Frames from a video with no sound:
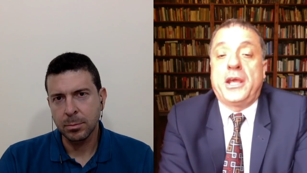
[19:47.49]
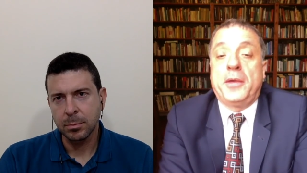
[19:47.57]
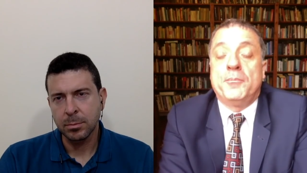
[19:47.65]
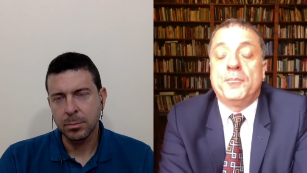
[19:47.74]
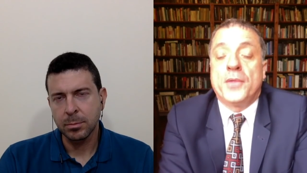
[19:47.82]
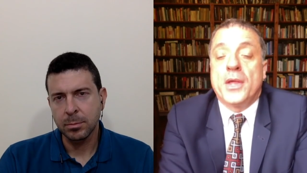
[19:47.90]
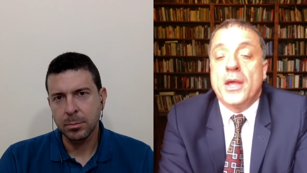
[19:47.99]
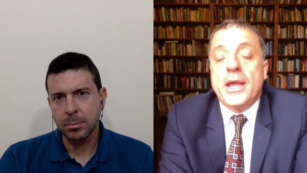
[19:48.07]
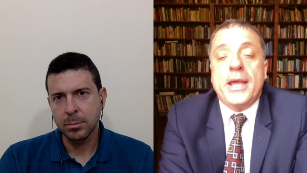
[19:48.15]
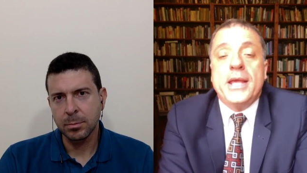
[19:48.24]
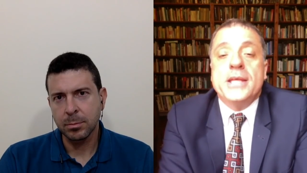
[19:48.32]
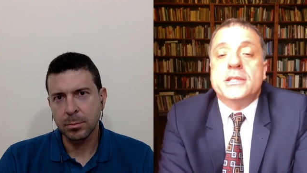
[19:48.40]
Speaker 1: him
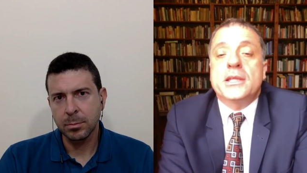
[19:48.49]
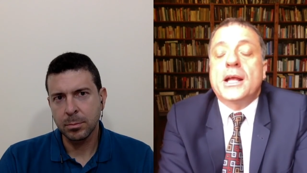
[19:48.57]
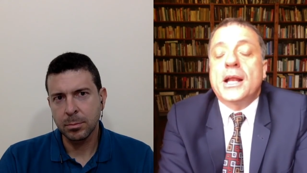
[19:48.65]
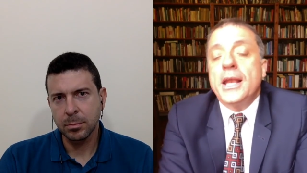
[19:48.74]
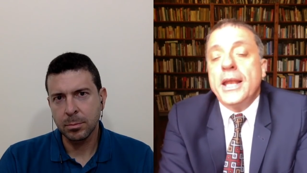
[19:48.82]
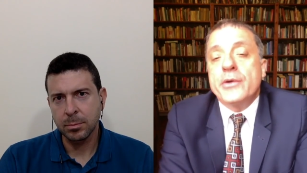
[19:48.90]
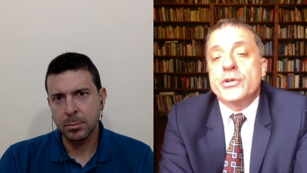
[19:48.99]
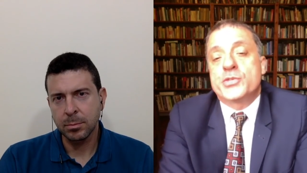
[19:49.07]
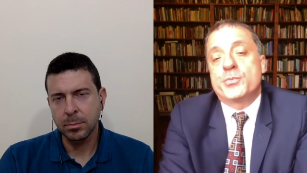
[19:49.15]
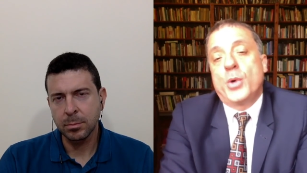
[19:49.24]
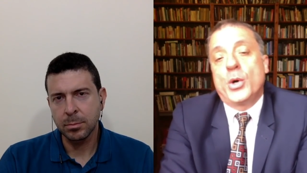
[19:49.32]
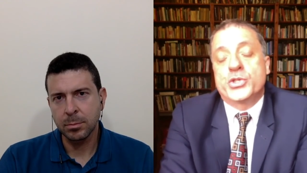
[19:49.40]
is the clearest
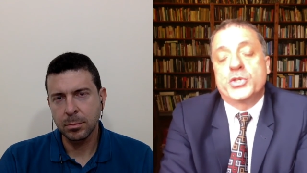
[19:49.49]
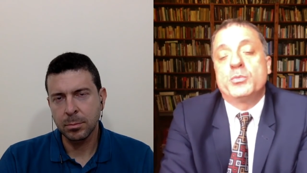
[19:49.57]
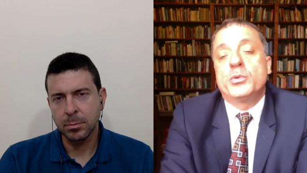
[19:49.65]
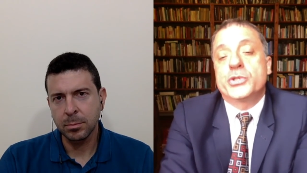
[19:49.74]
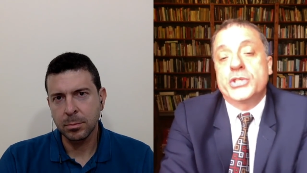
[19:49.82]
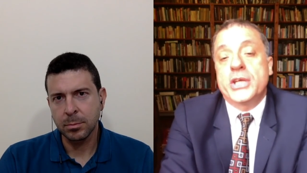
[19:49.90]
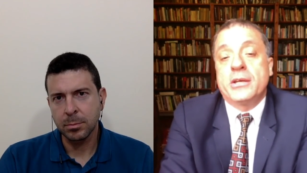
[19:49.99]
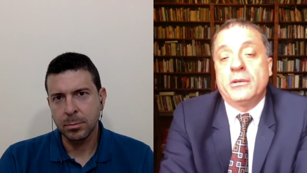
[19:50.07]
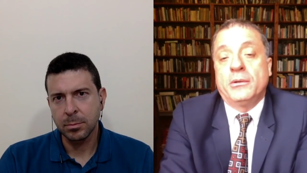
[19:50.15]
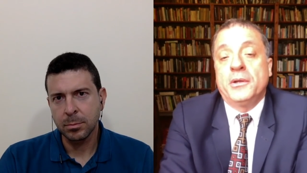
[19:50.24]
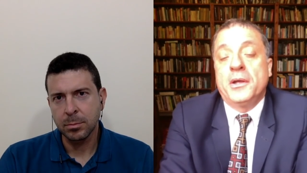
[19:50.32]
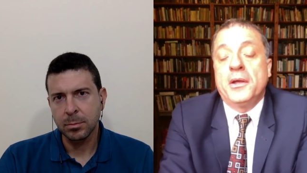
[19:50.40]
possible
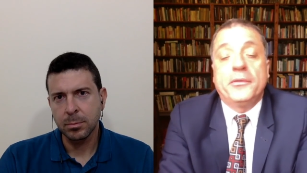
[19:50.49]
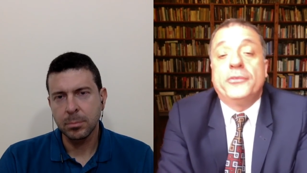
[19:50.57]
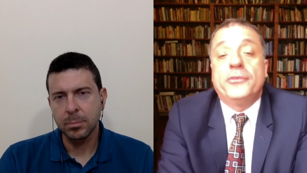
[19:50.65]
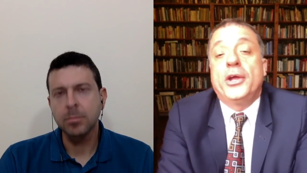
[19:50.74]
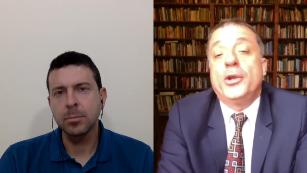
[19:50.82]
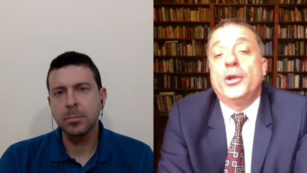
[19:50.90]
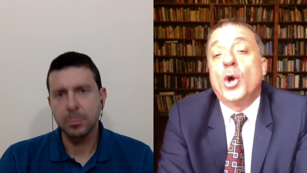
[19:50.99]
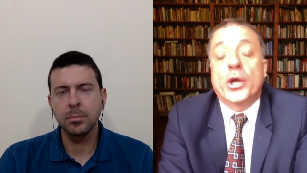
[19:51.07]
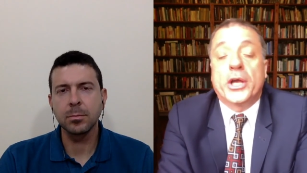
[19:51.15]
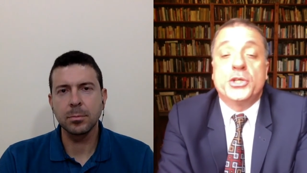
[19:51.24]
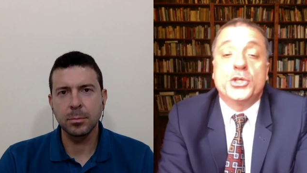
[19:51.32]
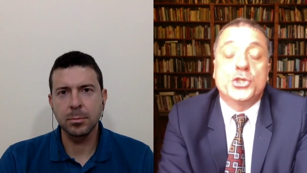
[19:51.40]
signal they're not
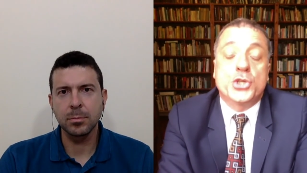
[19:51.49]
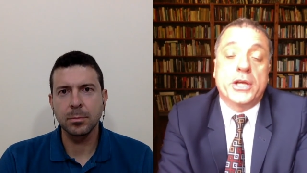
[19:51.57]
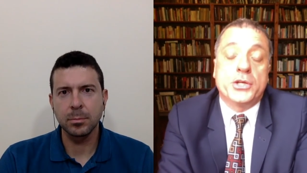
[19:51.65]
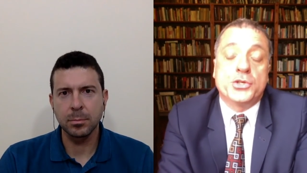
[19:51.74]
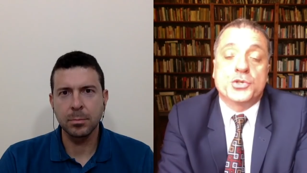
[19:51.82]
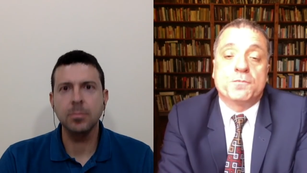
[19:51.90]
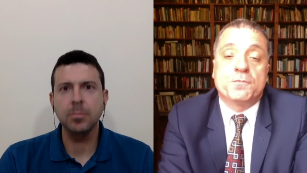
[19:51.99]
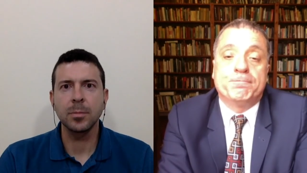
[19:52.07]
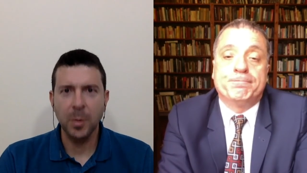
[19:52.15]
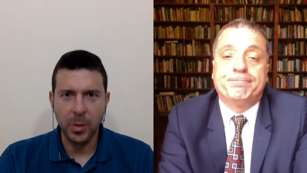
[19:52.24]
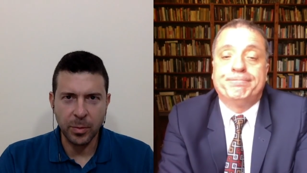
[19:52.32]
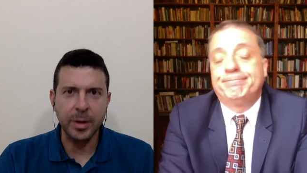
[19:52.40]
going to change.
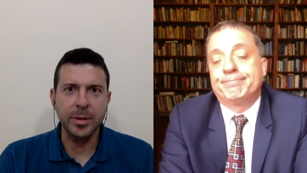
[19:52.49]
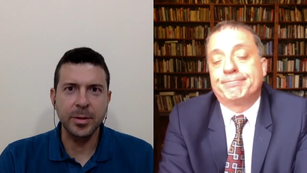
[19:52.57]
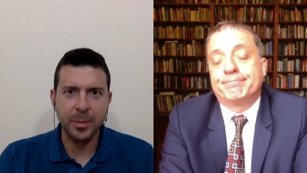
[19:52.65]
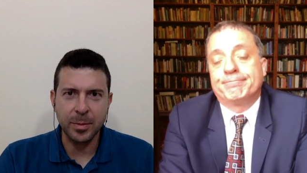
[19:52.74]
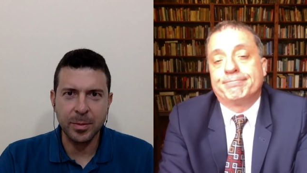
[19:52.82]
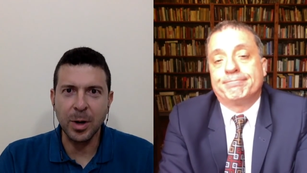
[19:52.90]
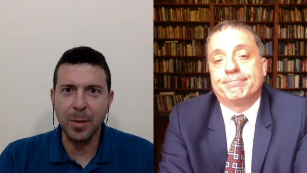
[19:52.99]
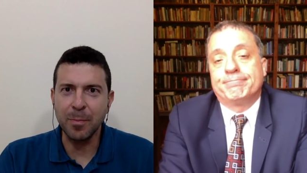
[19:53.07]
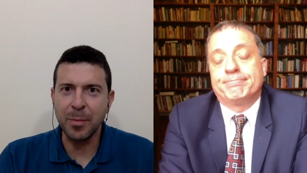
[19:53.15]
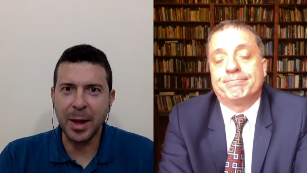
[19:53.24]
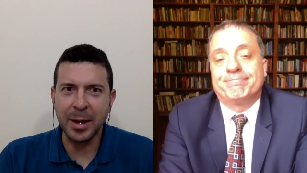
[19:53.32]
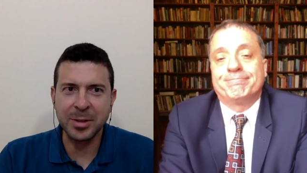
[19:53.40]
Right.
Speaker 2: Well,
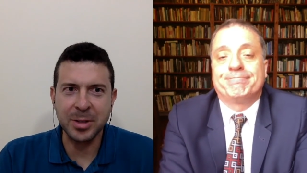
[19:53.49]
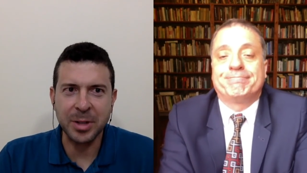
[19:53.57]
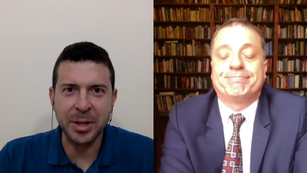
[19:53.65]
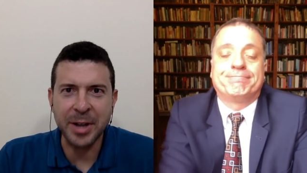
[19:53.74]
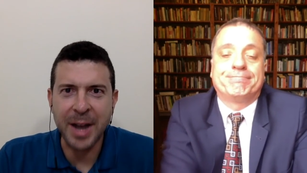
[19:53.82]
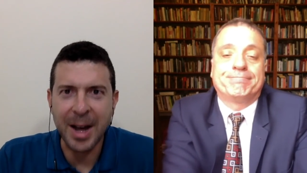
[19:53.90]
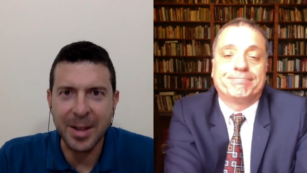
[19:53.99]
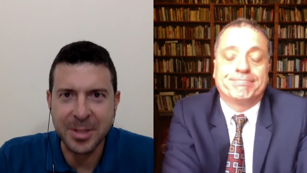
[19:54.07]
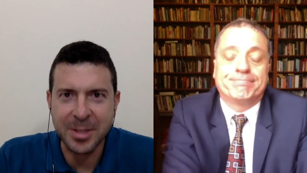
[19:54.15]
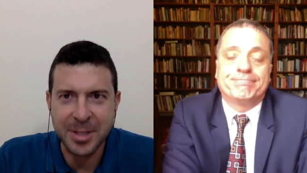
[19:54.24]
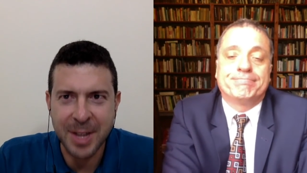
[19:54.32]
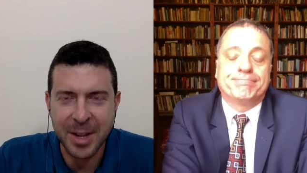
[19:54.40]
excellent
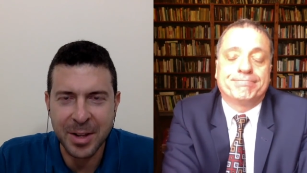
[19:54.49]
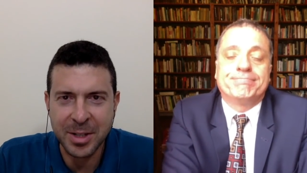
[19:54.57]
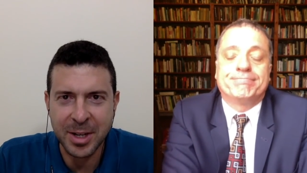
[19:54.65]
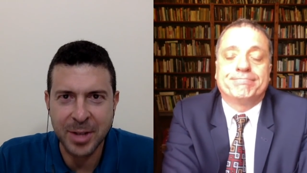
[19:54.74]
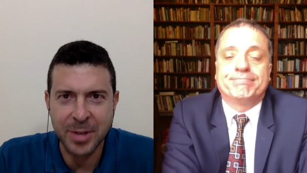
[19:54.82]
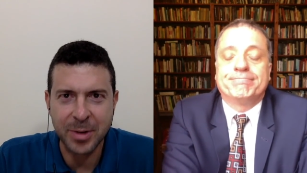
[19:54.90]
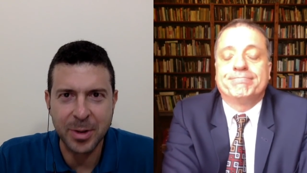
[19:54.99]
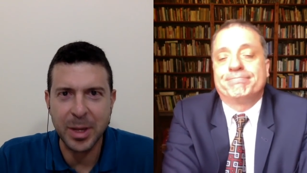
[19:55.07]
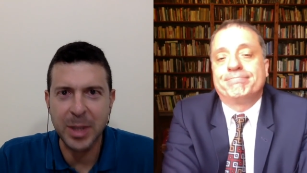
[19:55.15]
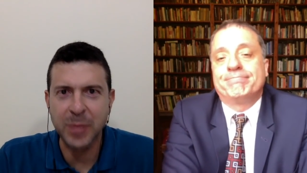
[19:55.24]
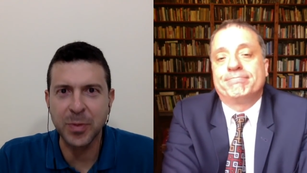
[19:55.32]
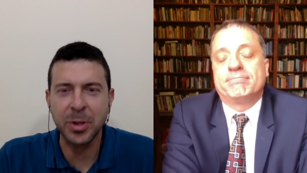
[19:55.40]
analysis, Alexander, and
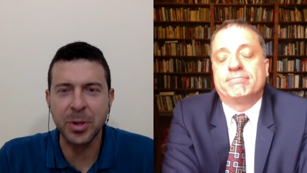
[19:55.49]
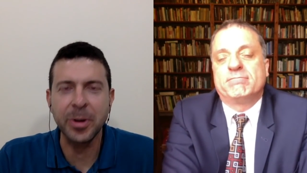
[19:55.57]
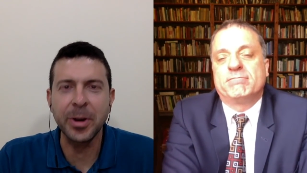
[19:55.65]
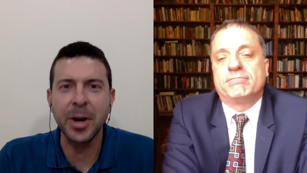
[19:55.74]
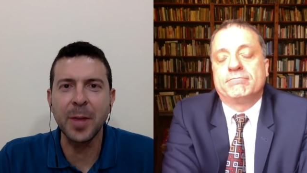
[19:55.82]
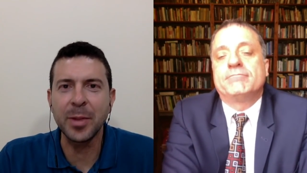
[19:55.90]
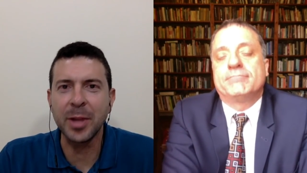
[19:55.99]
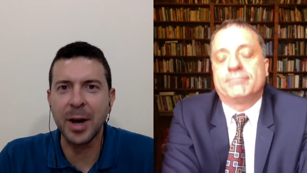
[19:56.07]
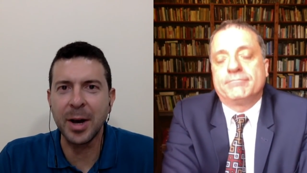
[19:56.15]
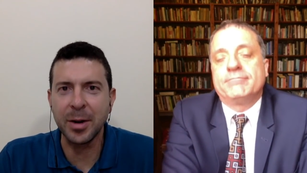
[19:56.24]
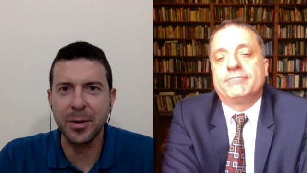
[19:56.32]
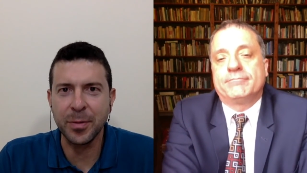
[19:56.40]
thanks for clearing up a
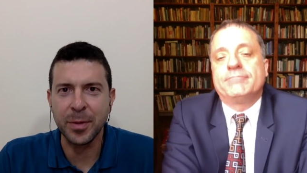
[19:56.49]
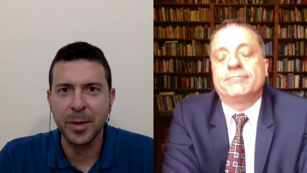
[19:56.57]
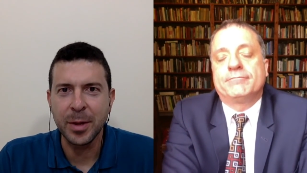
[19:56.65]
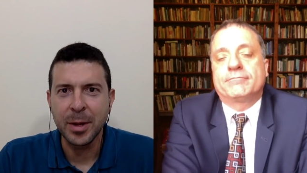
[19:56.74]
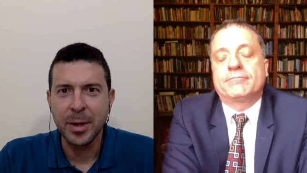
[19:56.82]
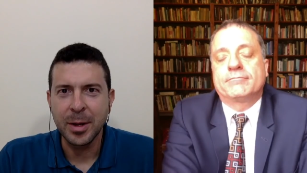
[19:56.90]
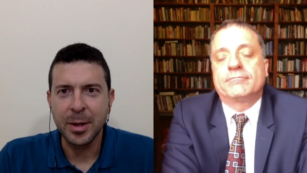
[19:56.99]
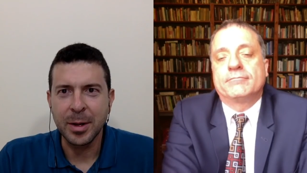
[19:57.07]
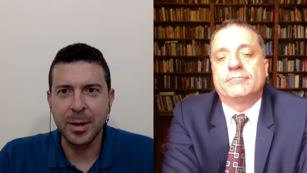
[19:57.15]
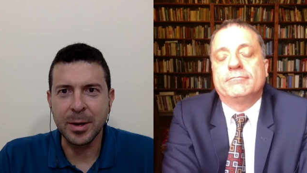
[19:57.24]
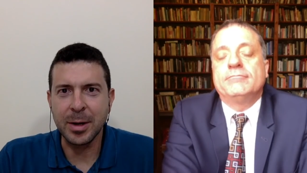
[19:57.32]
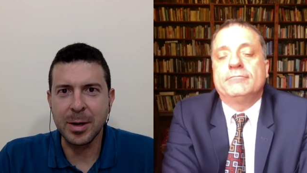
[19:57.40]
lot of
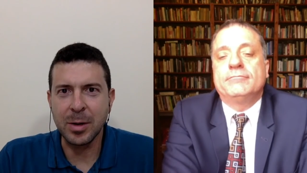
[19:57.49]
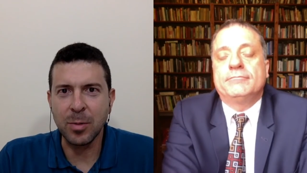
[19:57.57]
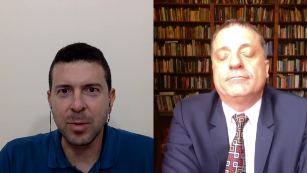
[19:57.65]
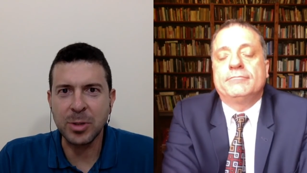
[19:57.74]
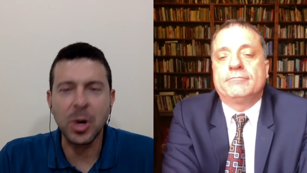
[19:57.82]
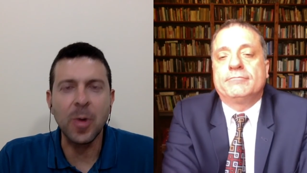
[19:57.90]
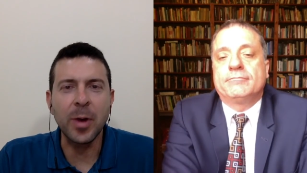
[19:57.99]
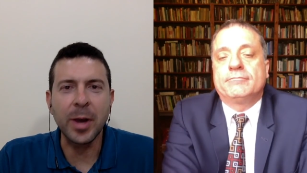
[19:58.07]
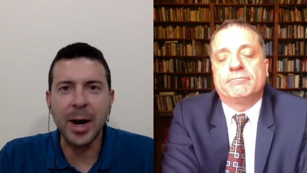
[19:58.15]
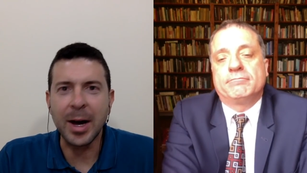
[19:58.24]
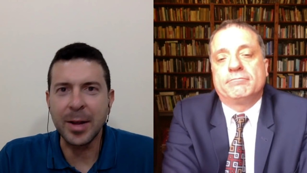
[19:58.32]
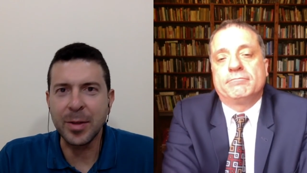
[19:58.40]
what's going
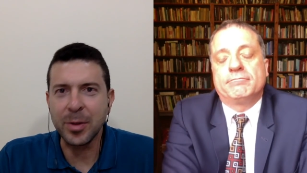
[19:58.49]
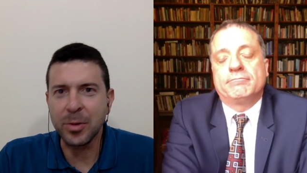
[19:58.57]
on at the